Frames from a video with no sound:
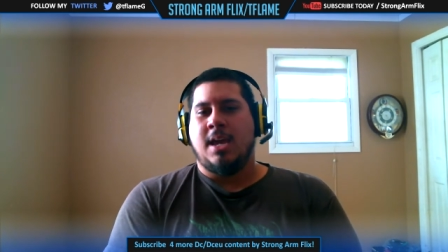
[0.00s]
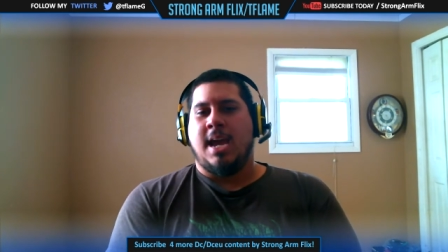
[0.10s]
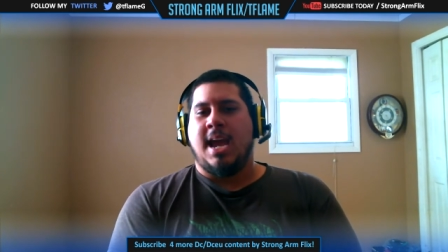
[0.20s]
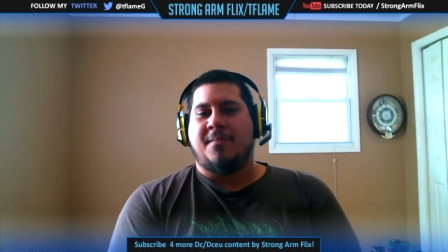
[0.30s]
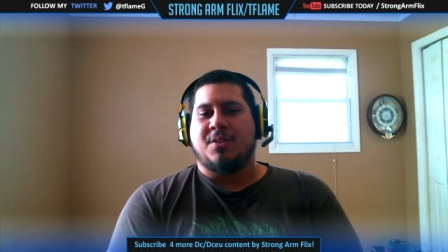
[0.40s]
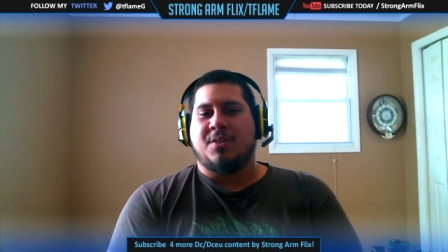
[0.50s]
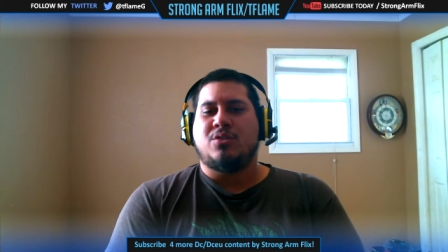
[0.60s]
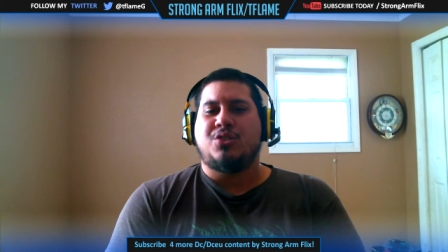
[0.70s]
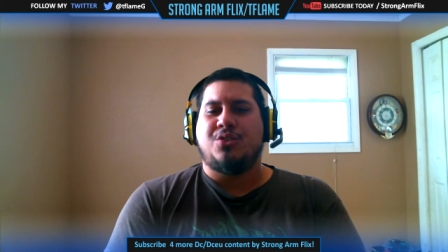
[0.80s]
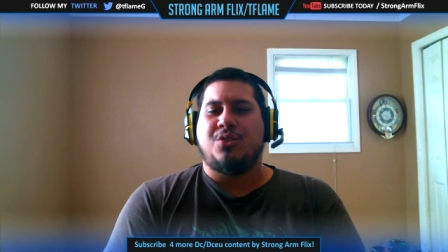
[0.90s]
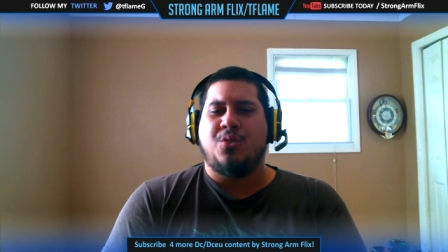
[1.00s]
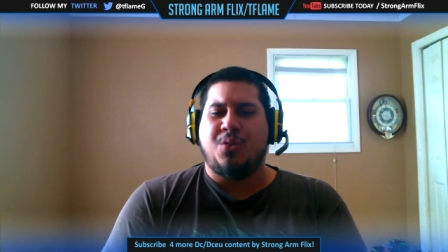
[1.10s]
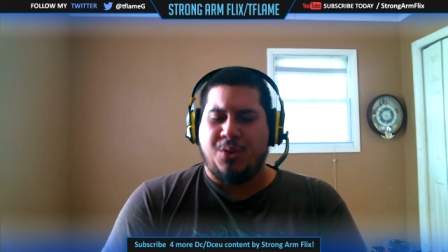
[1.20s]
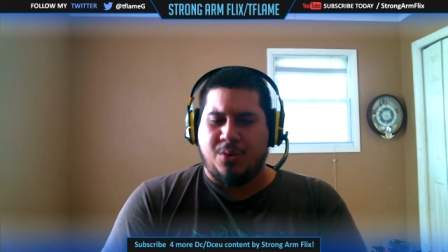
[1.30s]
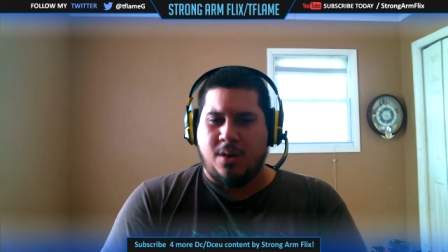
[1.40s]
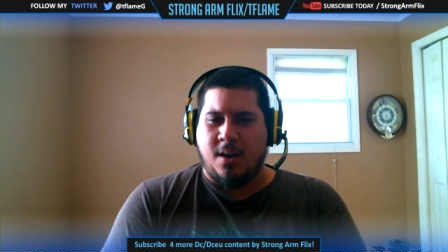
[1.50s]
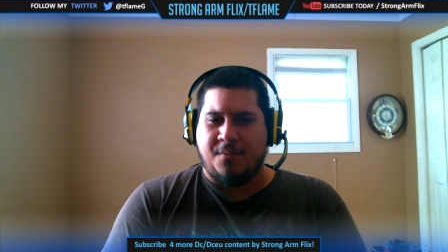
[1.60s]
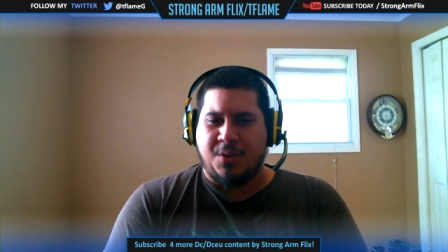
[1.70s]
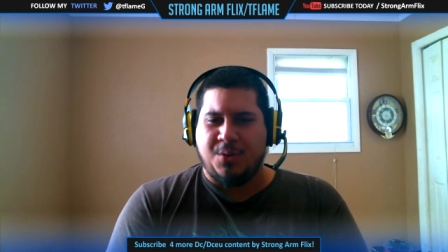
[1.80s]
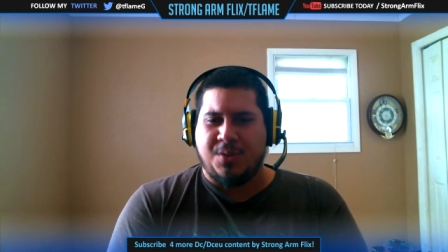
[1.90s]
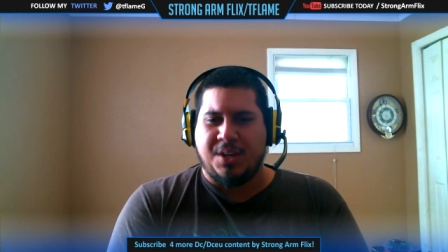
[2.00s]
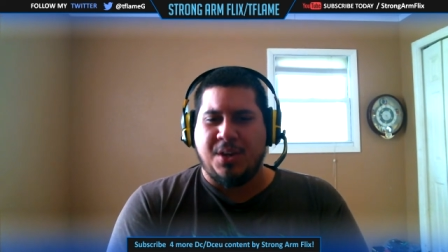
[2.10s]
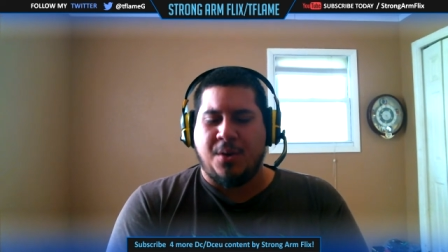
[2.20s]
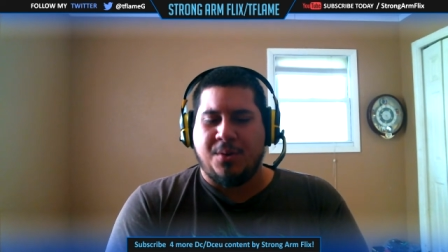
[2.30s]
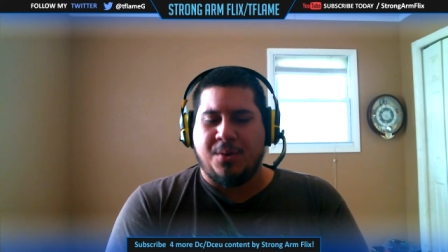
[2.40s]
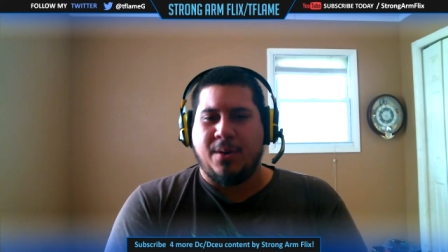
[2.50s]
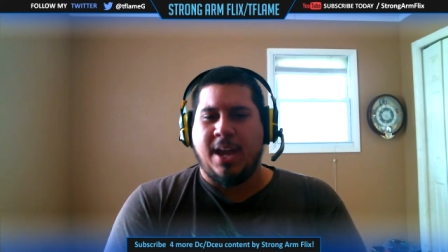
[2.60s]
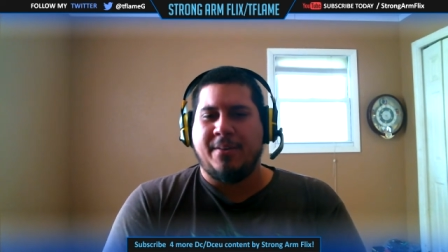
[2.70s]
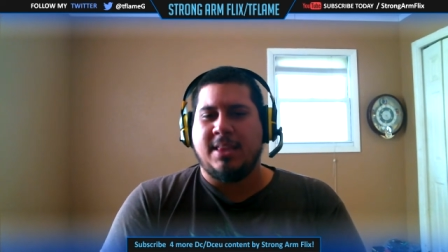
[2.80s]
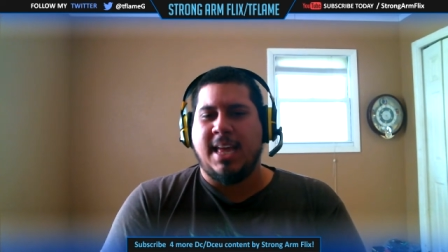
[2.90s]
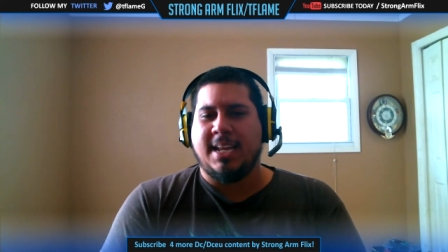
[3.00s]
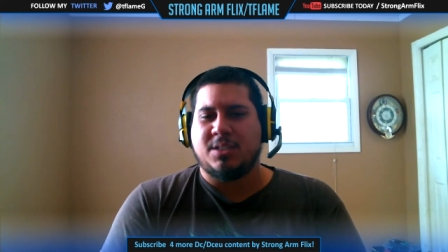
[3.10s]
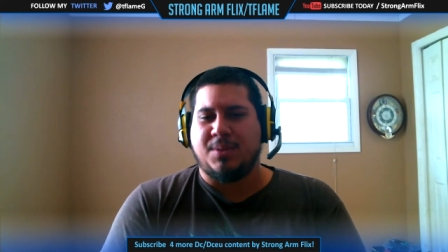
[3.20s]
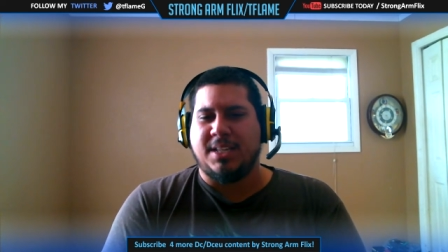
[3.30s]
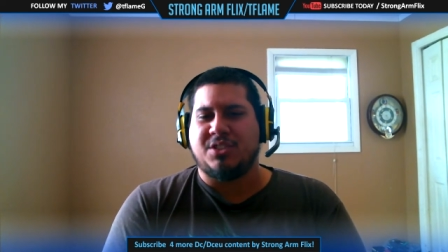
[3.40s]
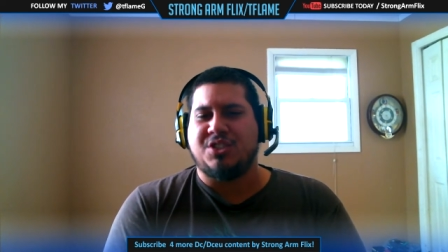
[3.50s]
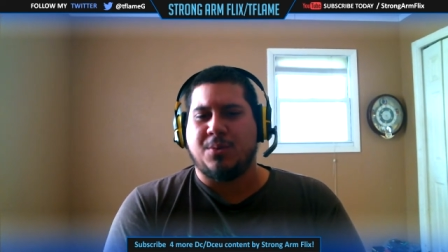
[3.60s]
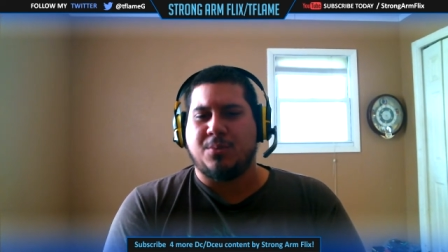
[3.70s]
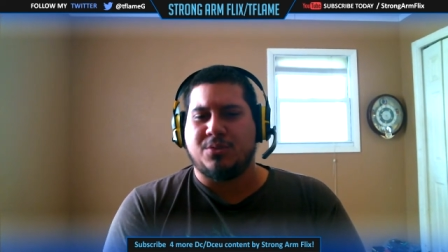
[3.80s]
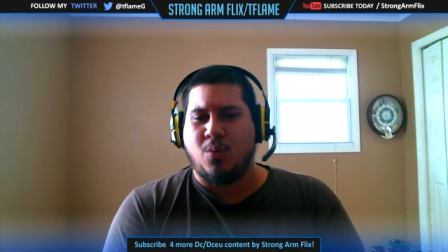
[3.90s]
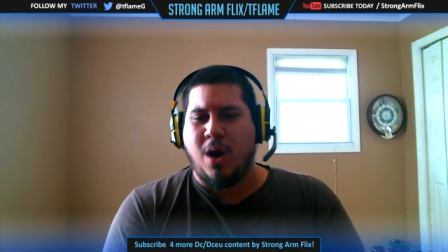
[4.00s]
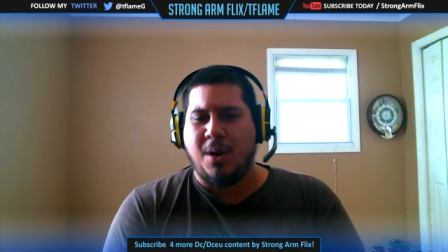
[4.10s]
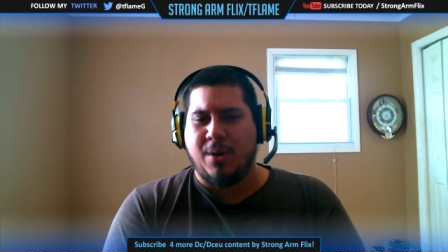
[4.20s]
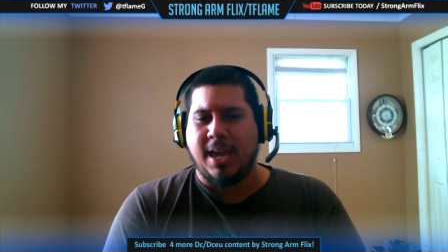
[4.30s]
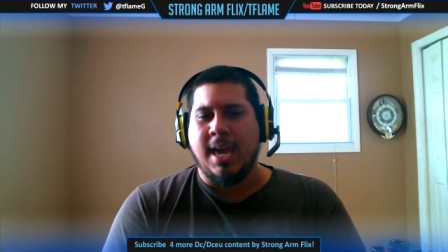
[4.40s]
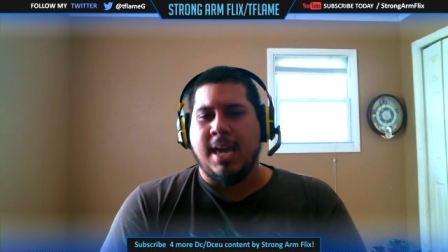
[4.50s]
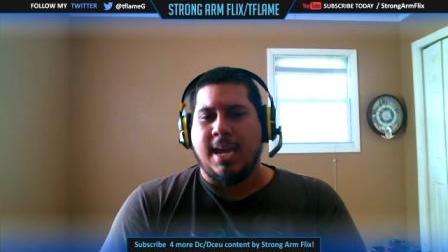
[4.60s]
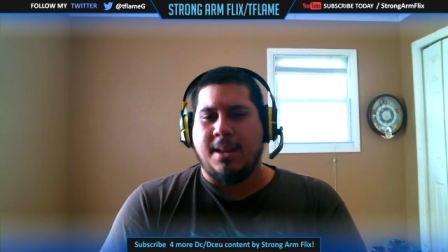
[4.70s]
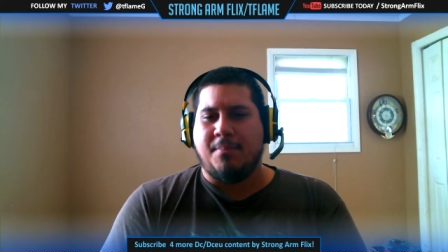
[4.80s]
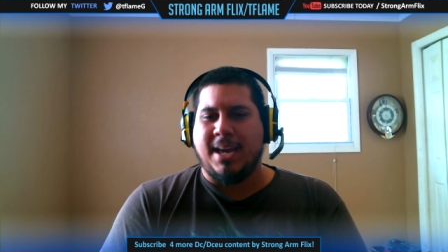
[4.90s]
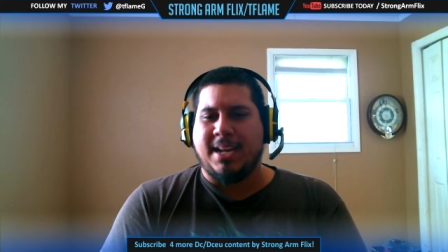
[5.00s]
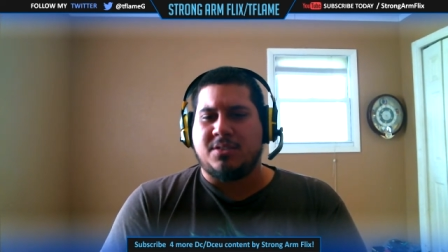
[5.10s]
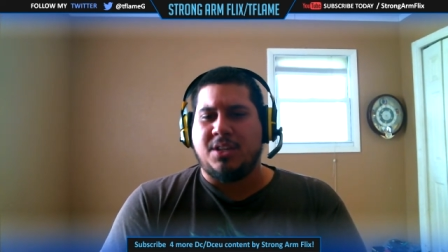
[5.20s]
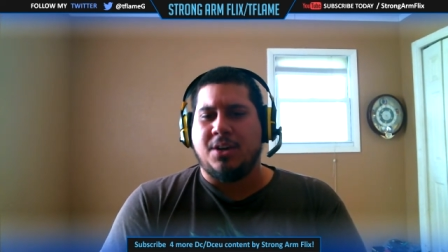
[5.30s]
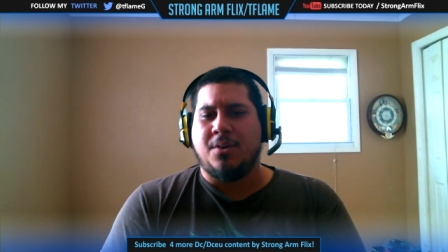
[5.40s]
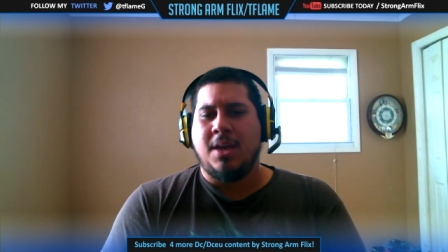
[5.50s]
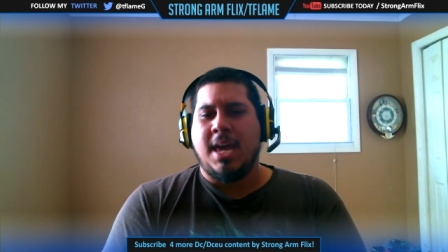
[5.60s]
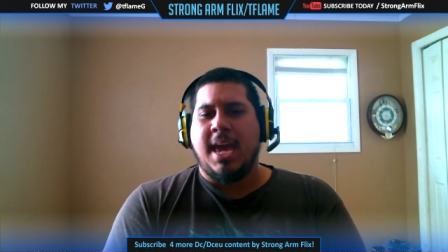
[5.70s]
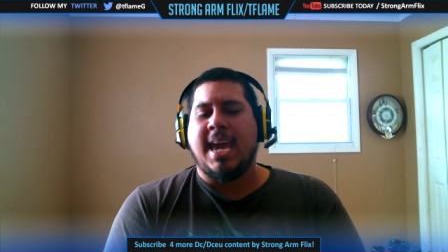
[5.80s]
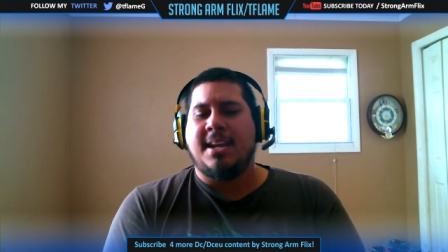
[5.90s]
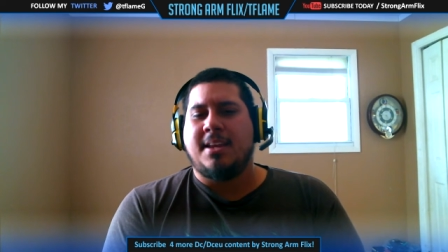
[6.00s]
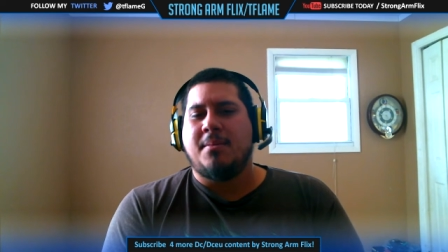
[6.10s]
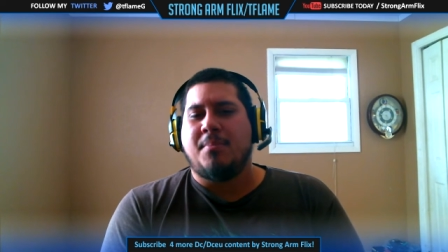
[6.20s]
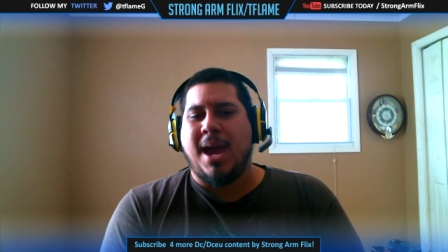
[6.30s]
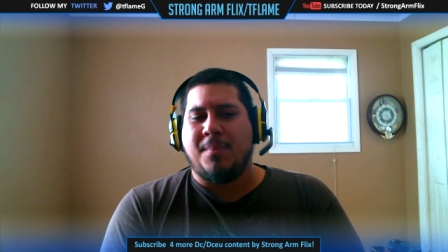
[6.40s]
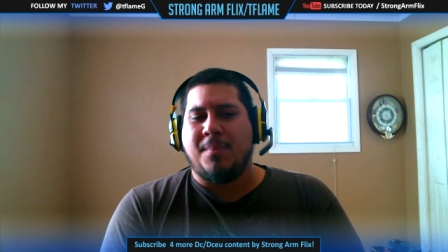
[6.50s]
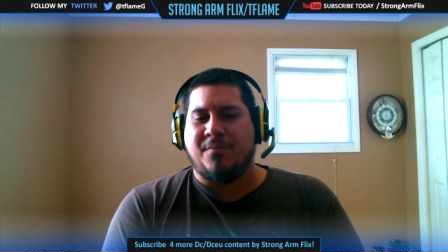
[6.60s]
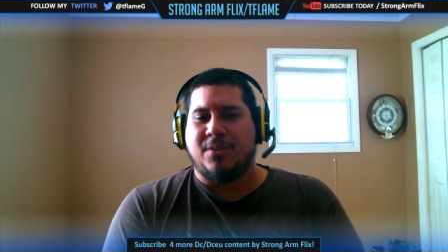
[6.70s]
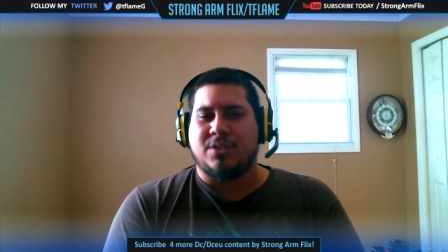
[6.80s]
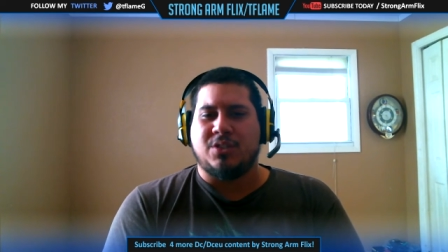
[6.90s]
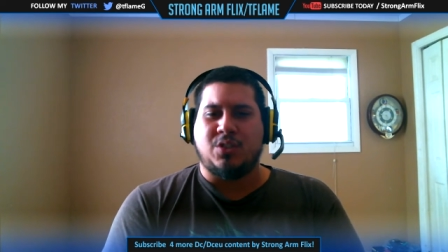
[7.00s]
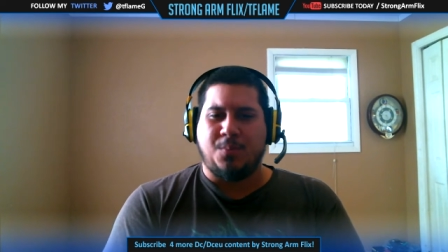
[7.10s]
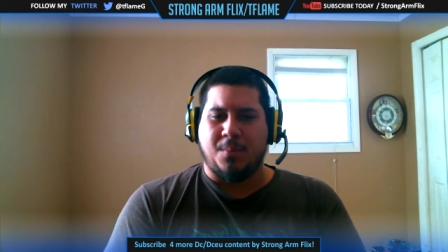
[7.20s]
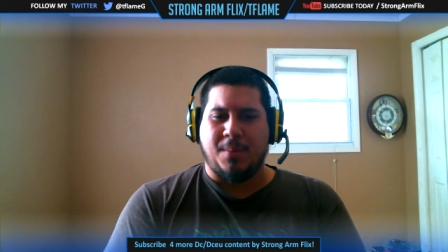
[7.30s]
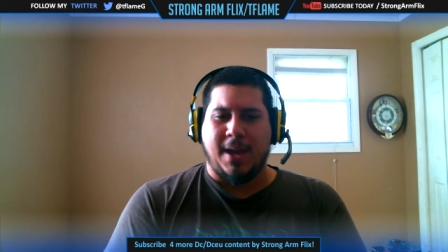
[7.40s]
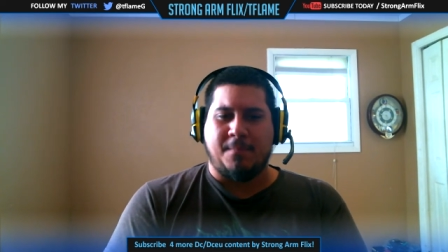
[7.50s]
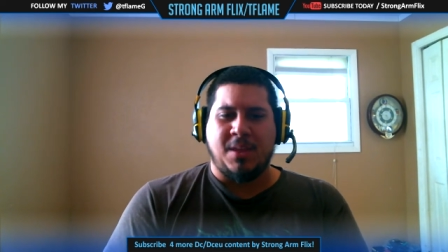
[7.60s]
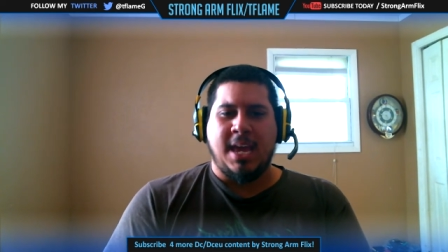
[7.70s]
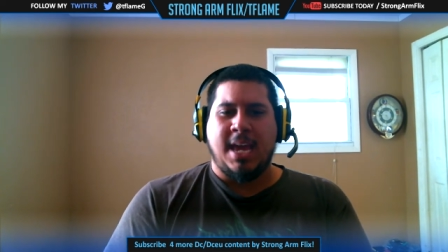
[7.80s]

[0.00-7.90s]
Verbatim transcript: And for those who you, of you that don't know, Harry Lennix plays General Swanwick in Man of Steel and in Batman vs Superman.